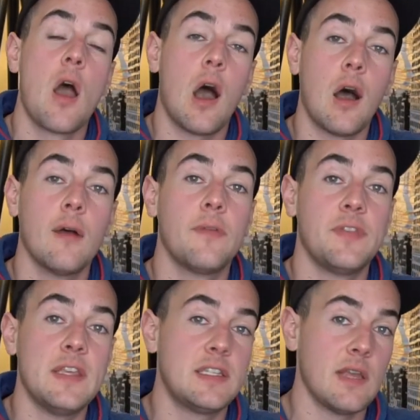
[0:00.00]
of
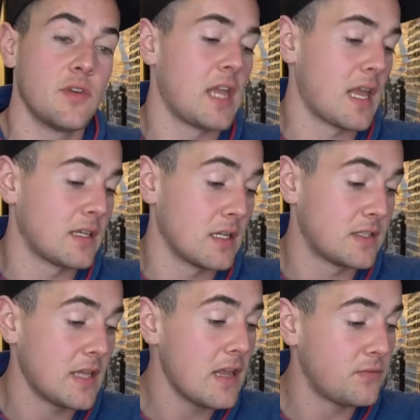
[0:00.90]
the dividend
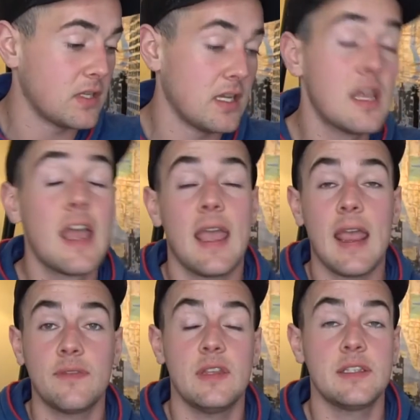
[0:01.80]
safety
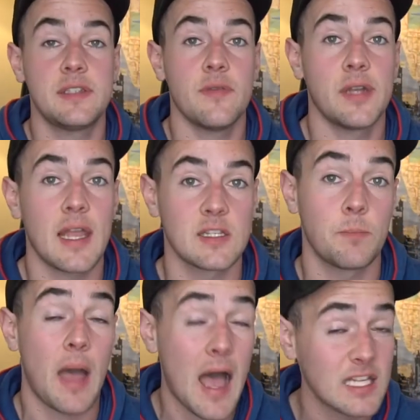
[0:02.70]
and these dividends
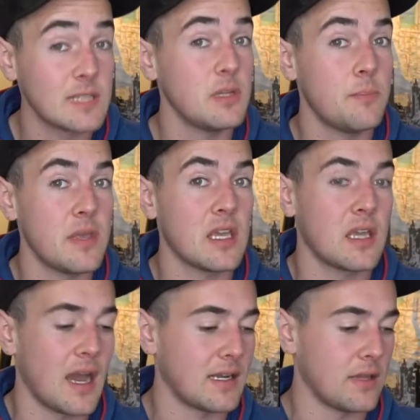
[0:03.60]
possibly being
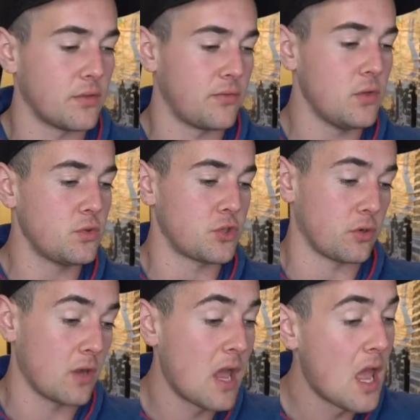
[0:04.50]
cut in the future.